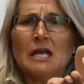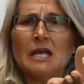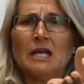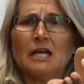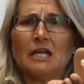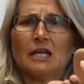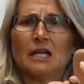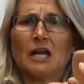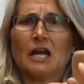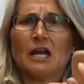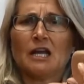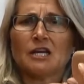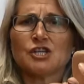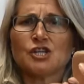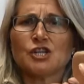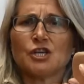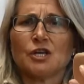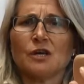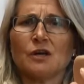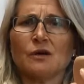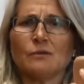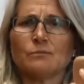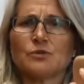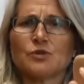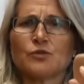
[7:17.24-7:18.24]
And it actually
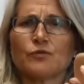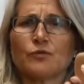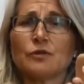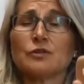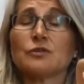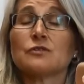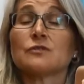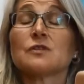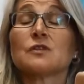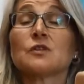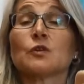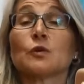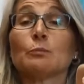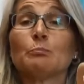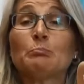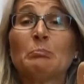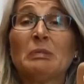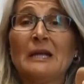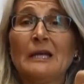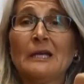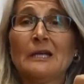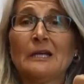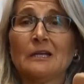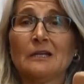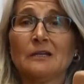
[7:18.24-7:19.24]
helps reduce their
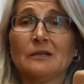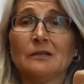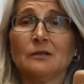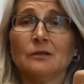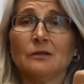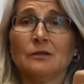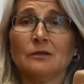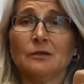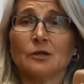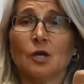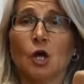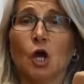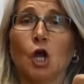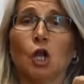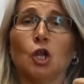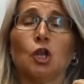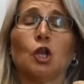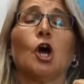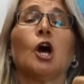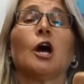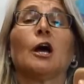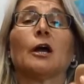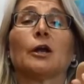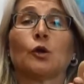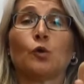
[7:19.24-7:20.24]
pain a
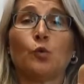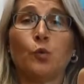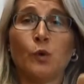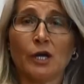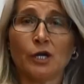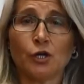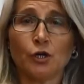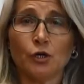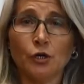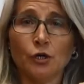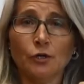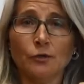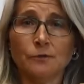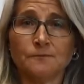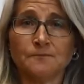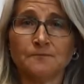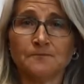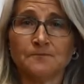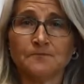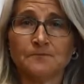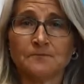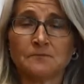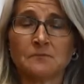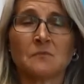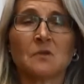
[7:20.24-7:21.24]
lot quicker.
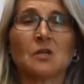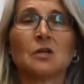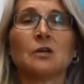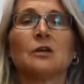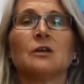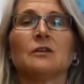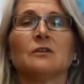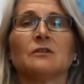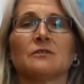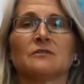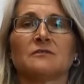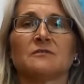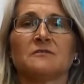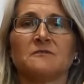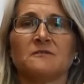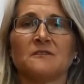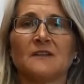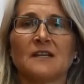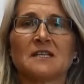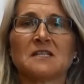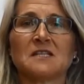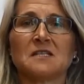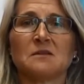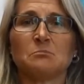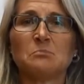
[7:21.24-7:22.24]
Their
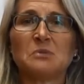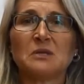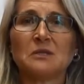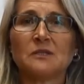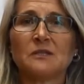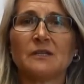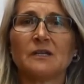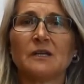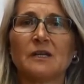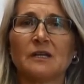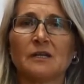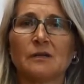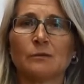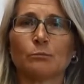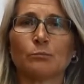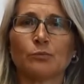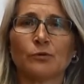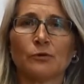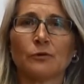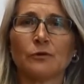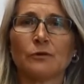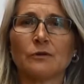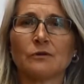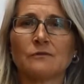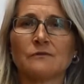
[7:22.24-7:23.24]
flexibility
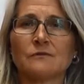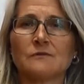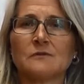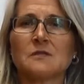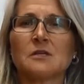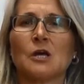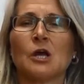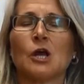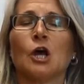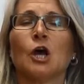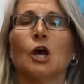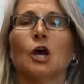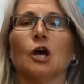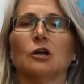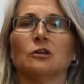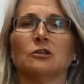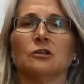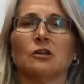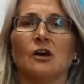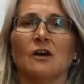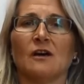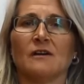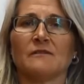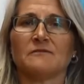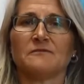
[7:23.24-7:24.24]
improves a
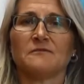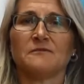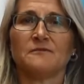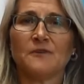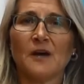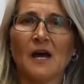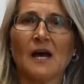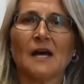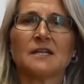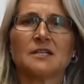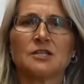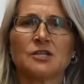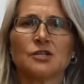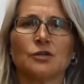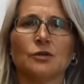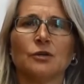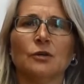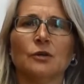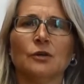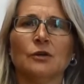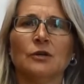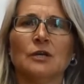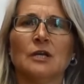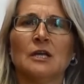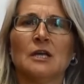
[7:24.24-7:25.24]
lot
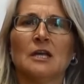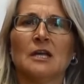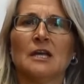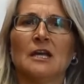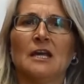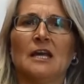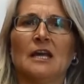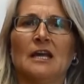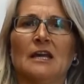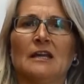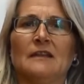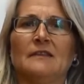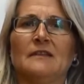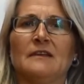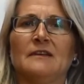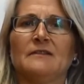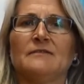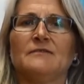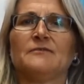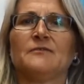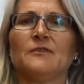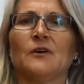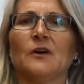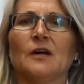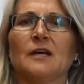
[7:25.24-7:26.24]
faster. And they
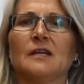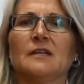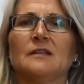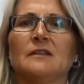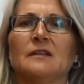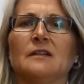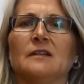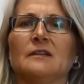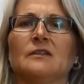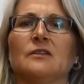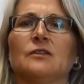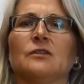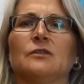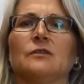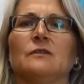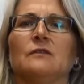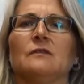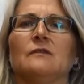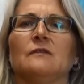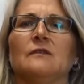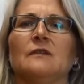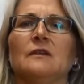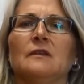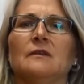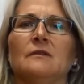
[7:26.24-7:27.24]
find that
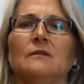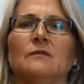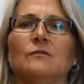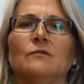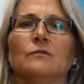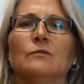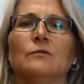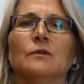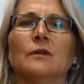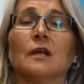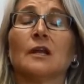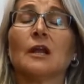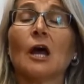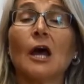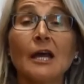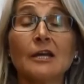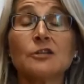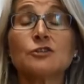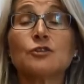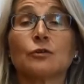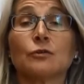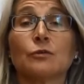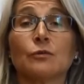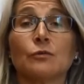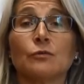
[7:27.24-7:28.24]
than I
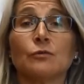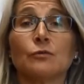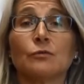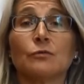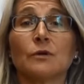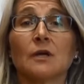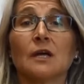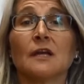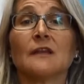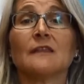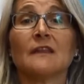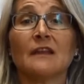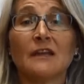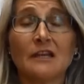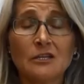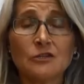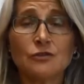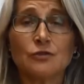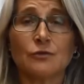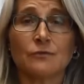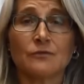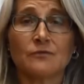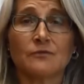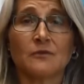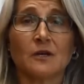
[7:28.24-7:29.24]
do, and they
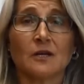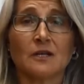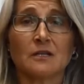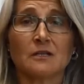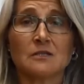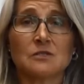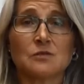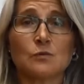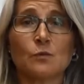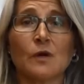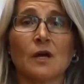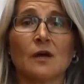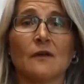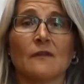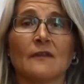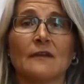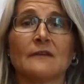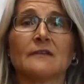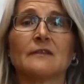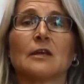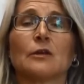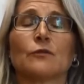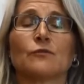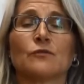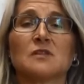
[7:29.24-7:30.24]
do find as well
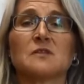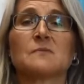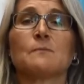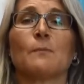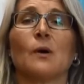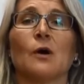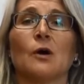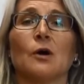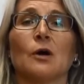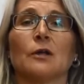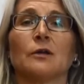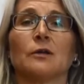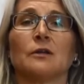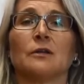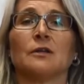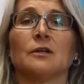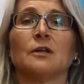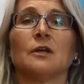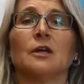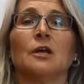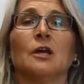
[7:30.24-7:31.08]
that they respond